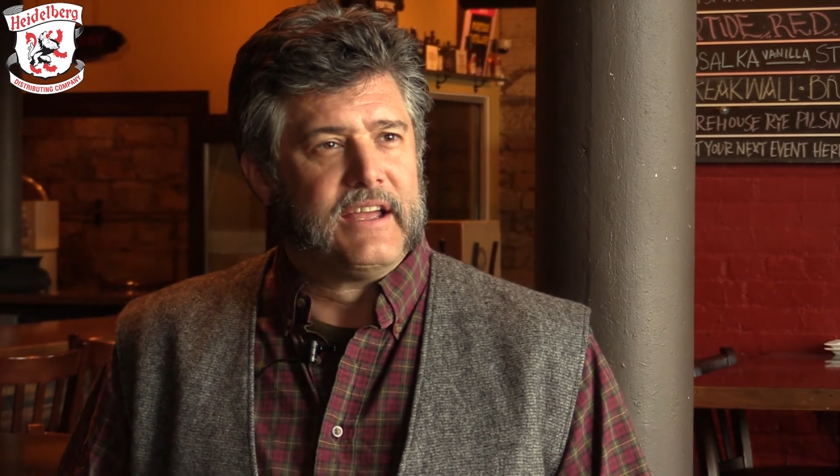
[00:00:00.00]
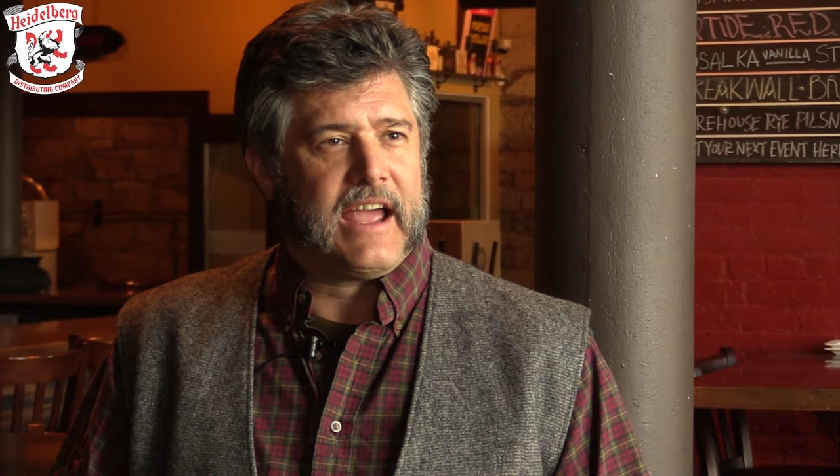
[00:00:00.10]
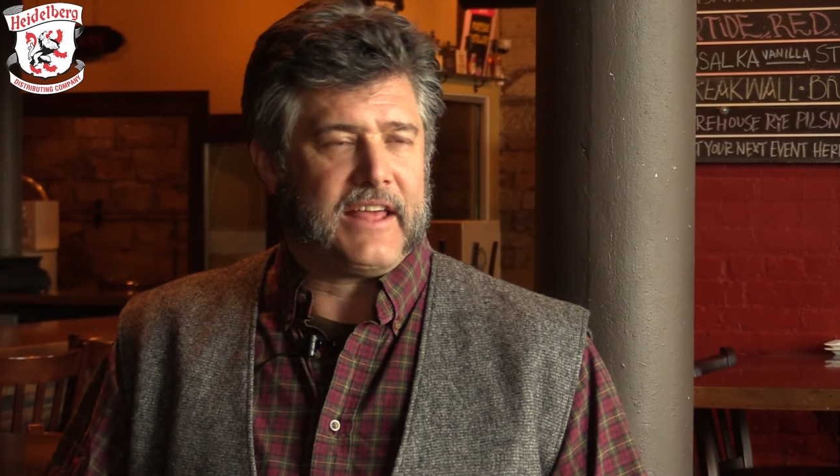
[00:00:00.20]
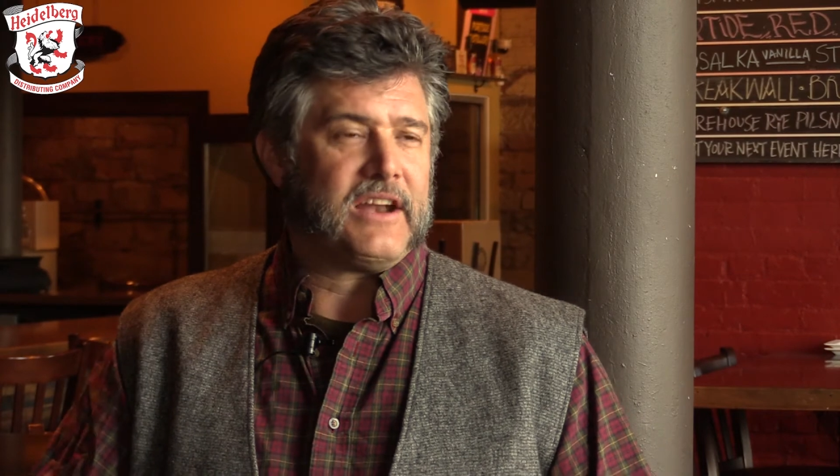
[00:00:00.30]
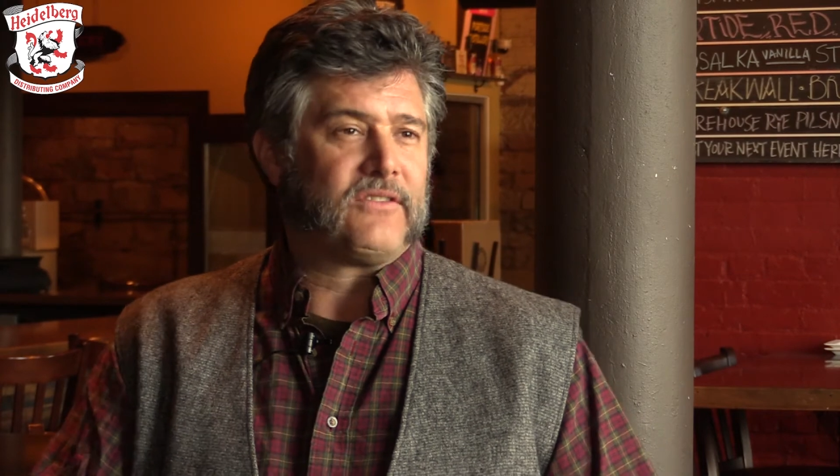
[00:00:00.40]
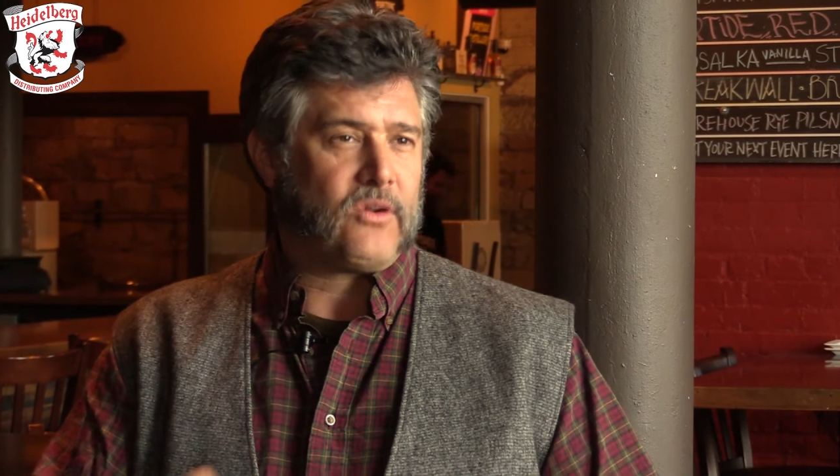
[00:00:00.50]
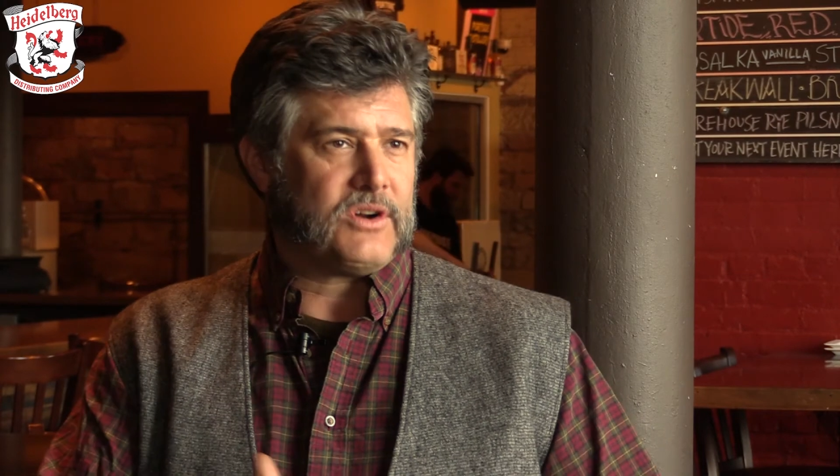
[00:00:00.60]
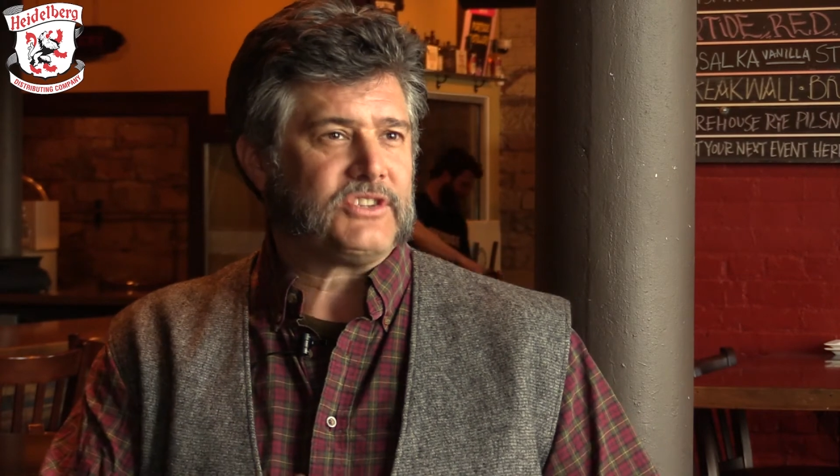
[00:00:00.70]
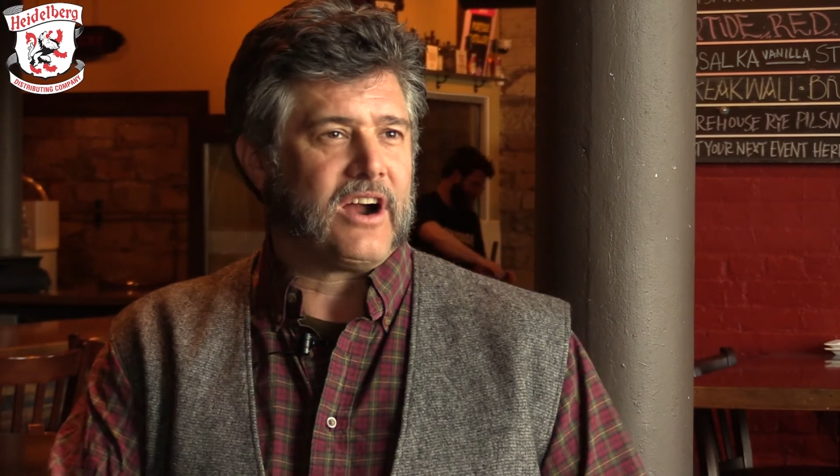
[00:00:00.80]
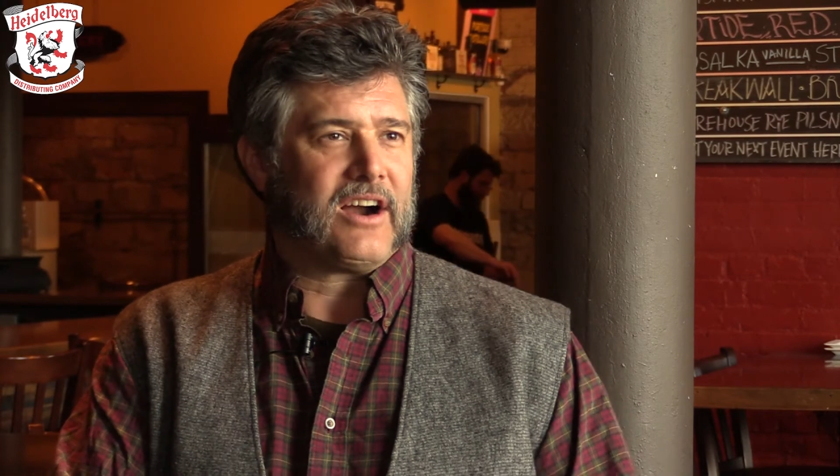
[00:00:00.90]
And then of
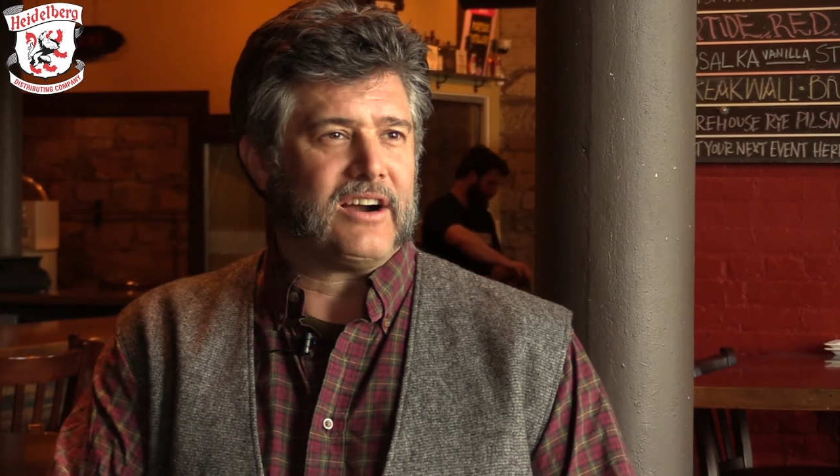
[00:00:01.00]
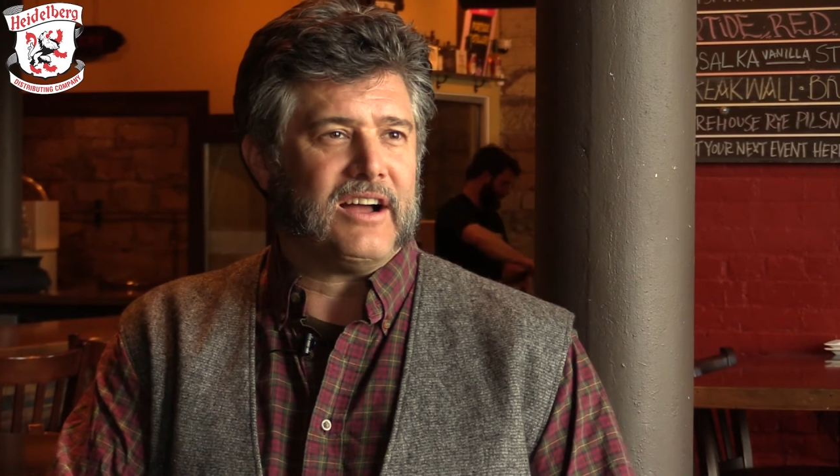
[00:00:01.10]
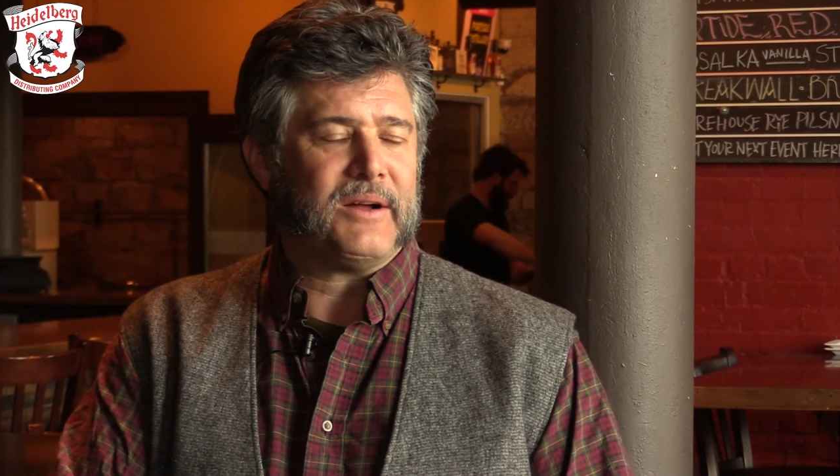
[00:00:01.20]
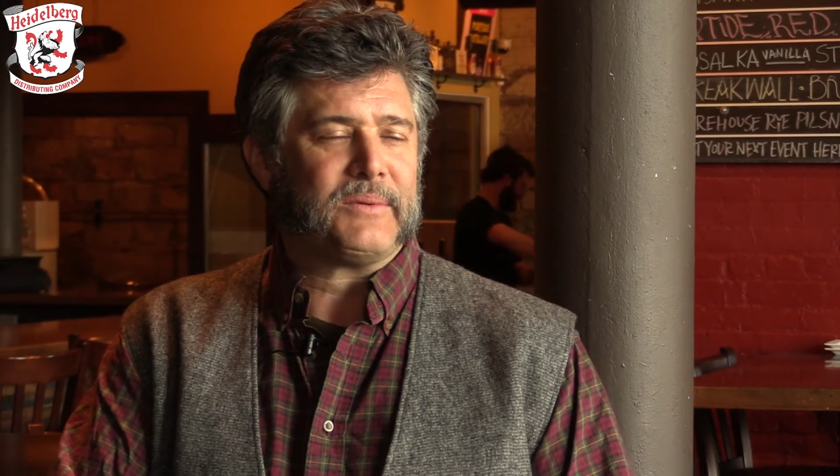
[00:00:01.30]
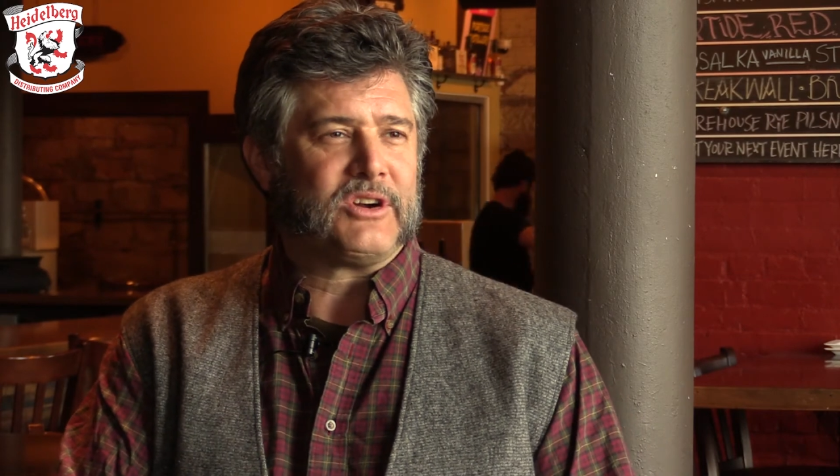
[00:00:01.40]
course our